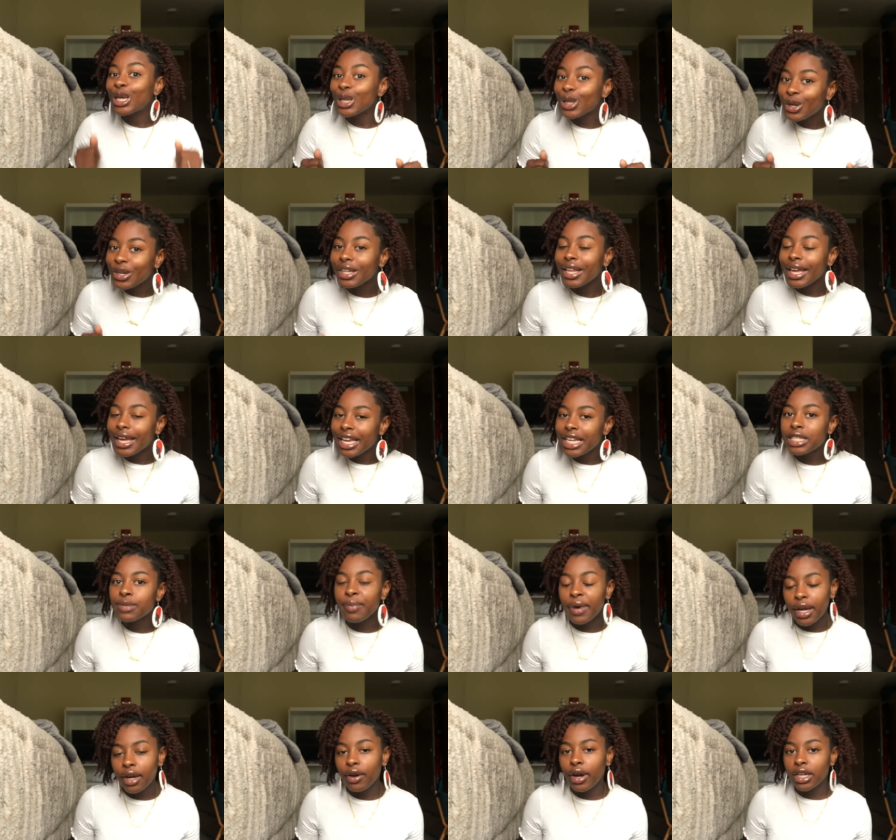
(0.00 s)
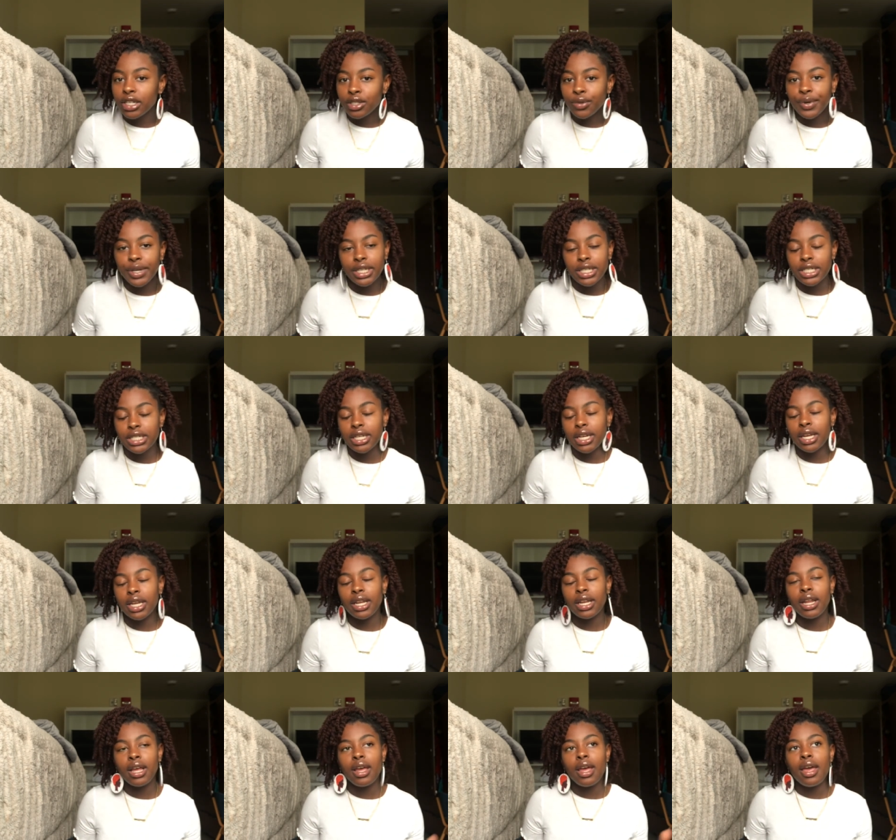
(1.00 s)
killer legs by
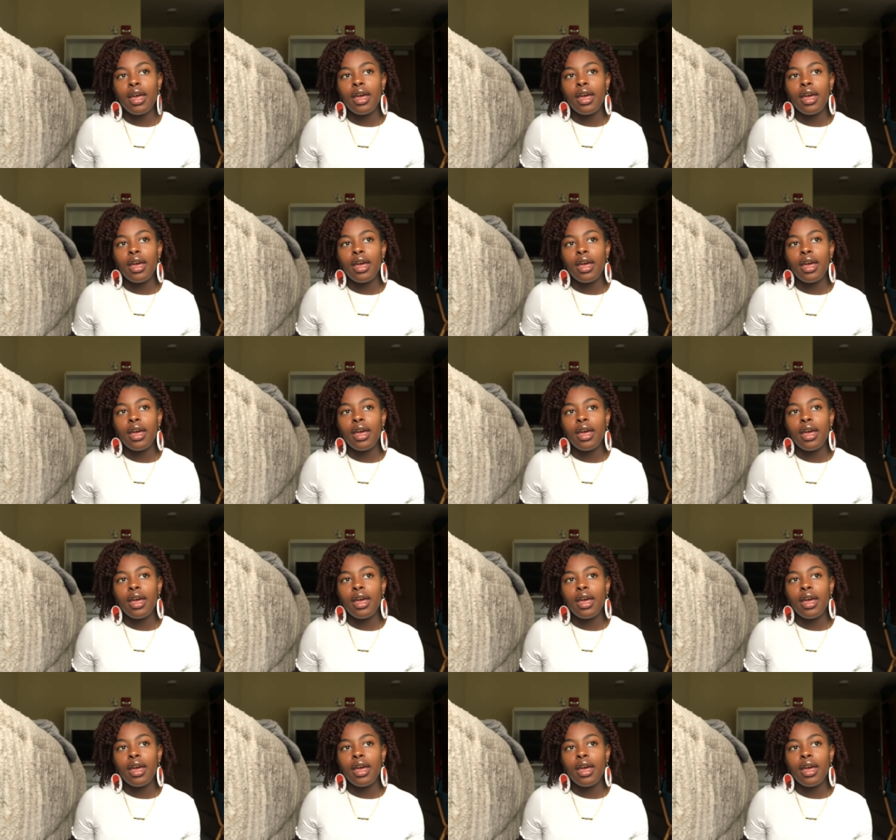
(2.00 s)
graduation.